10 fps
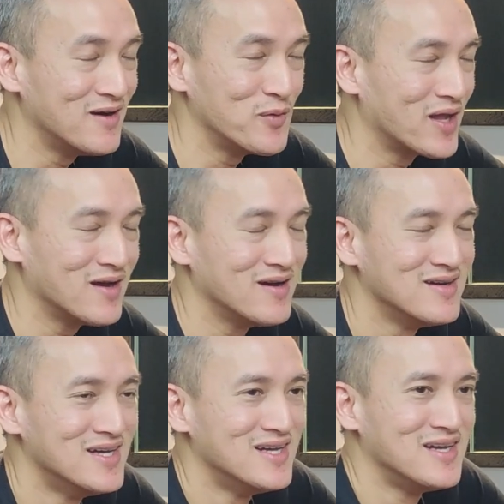we had a
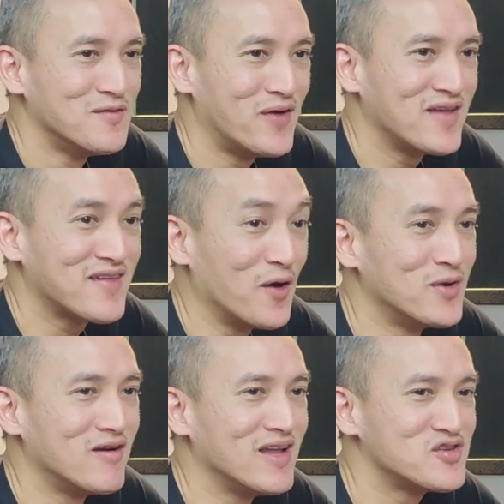very sour
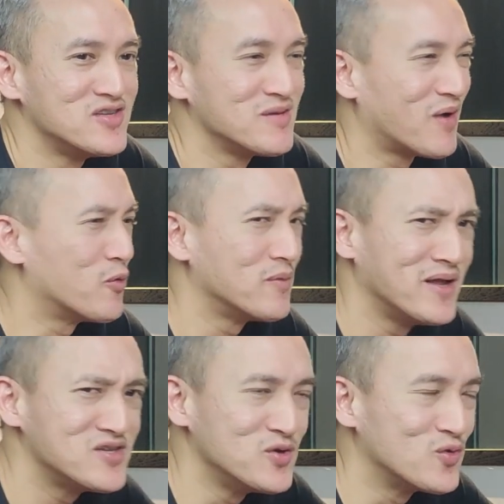relationship. I won't
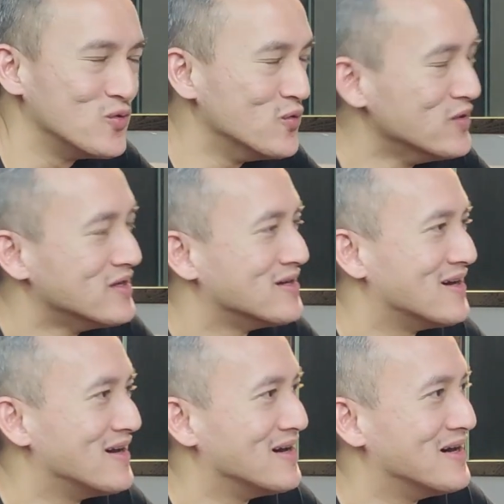mention who.
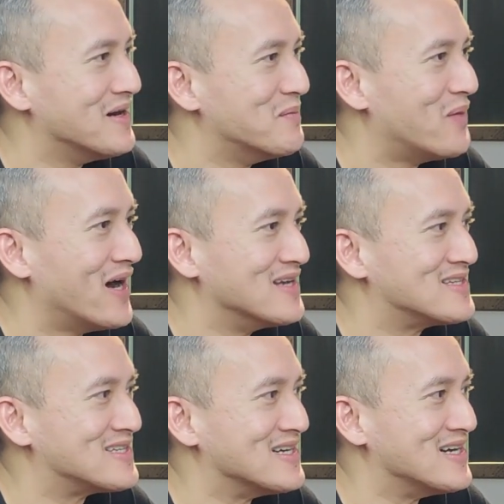But
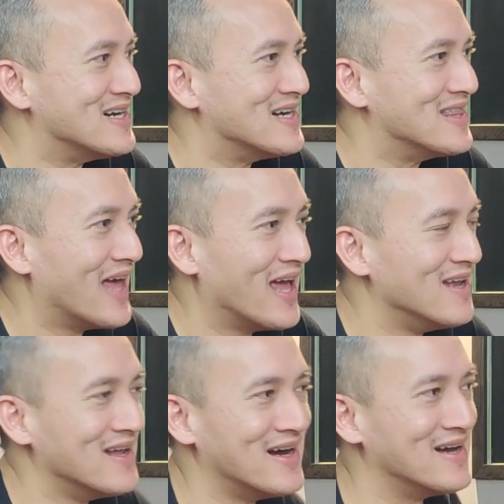
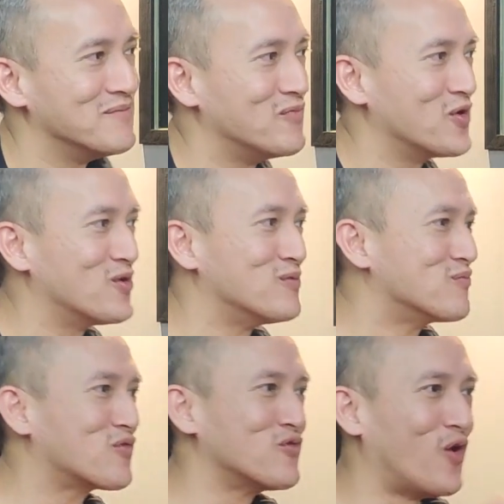then,
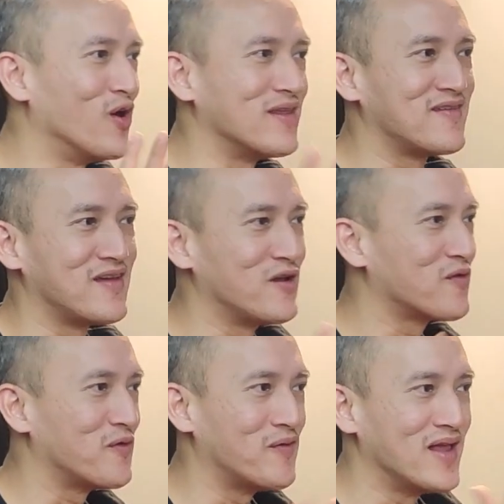through all these series
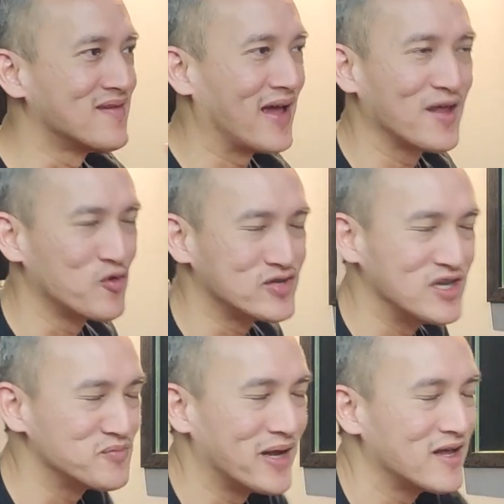of events, I had to
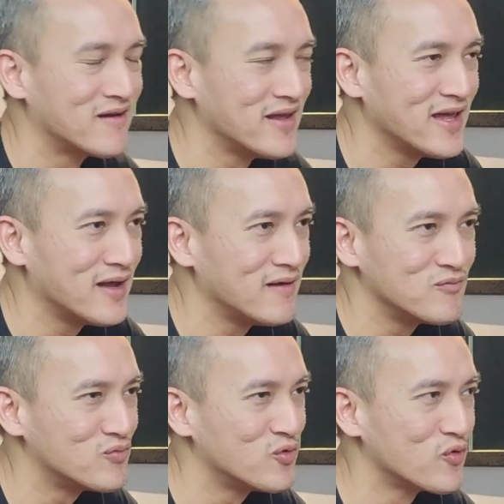change my degree
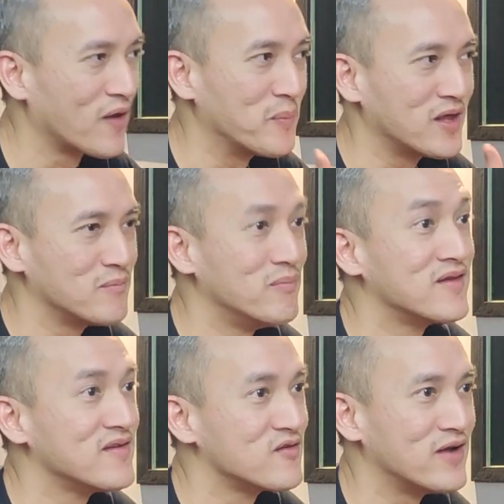and do something
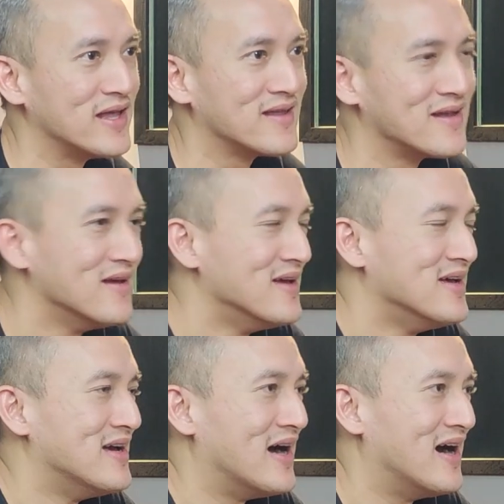business related.
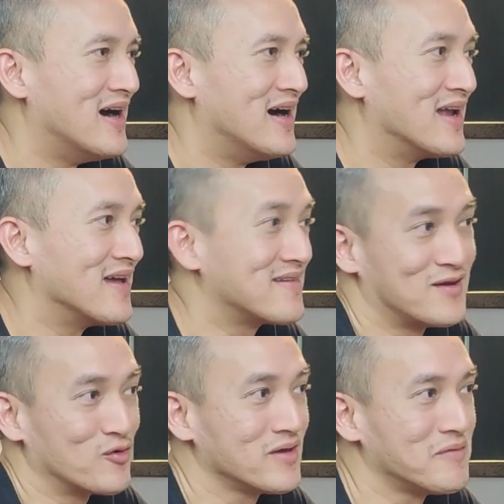And I said,
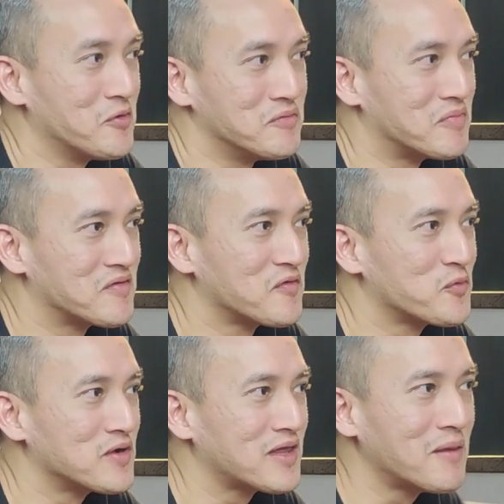okay, business
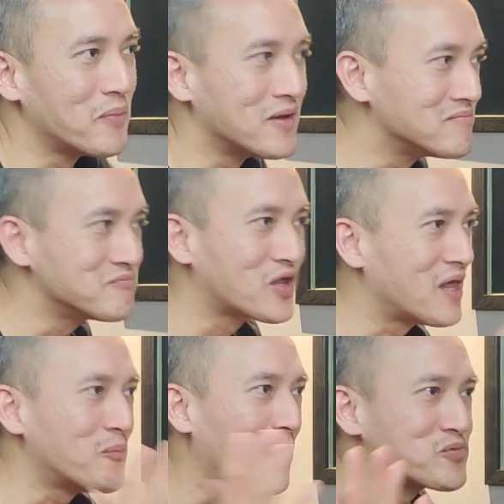will
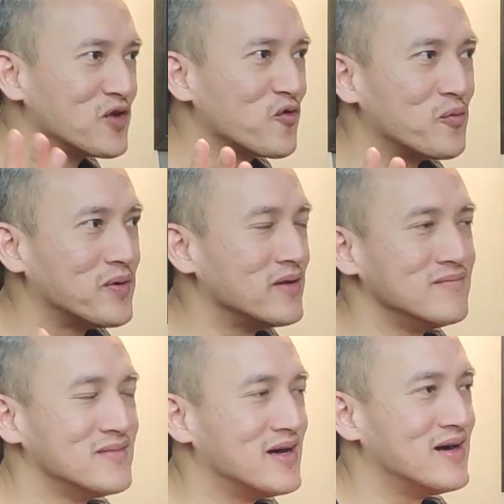keep options
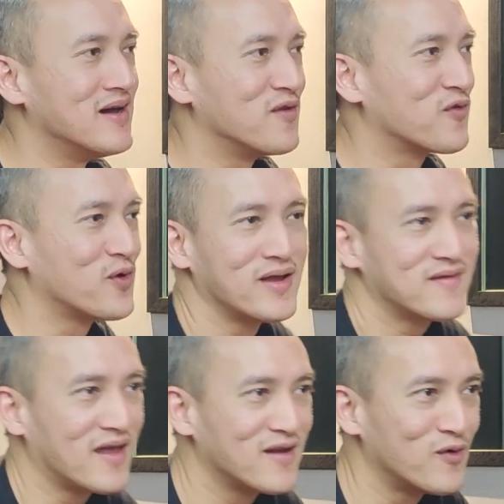open. And so I
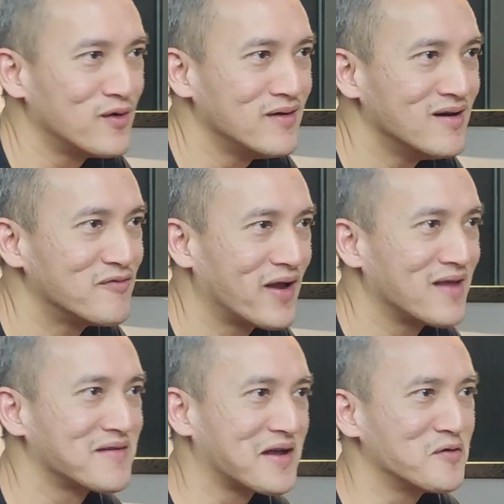decided on
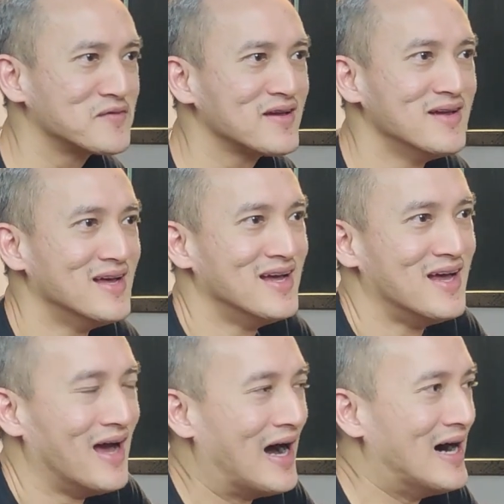finance and accounting.
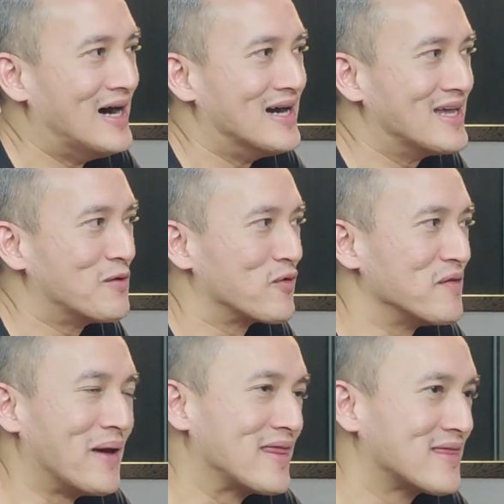It was in
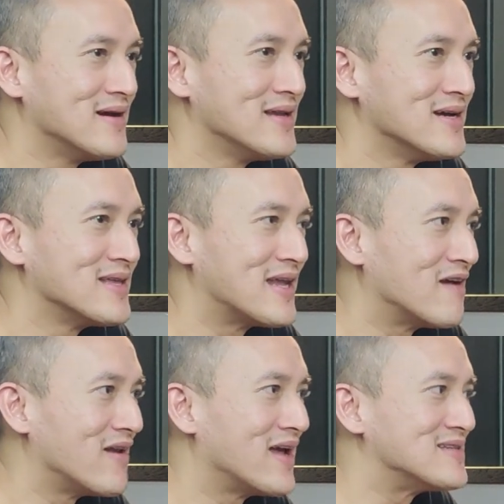my third year that I
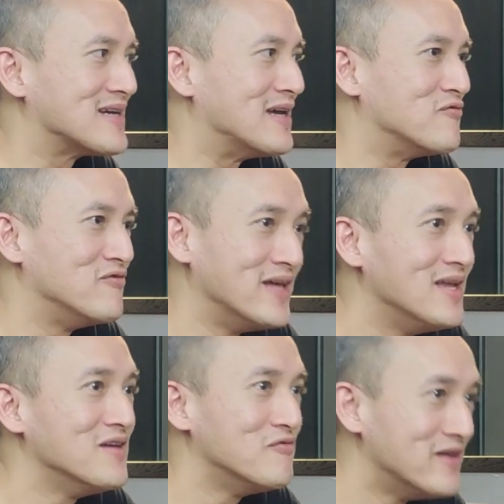realized I
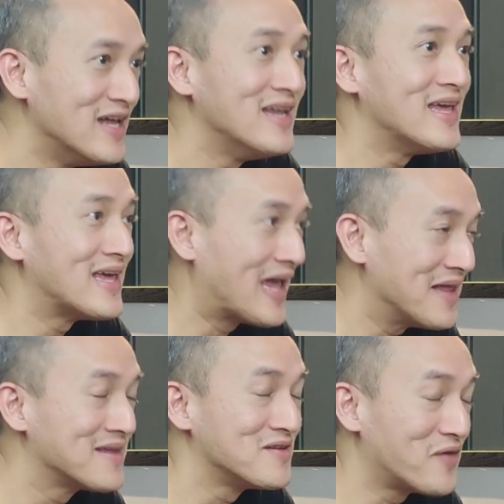really, really
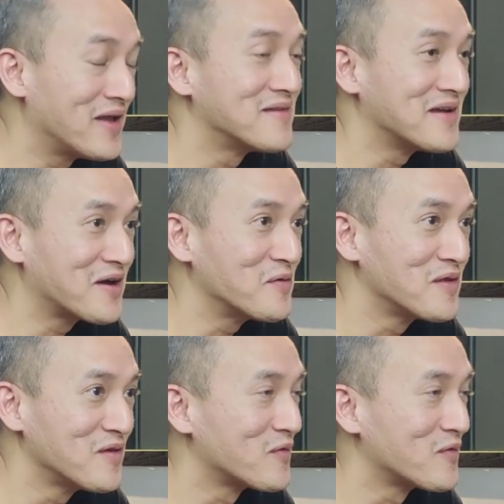hated finance and accounting. So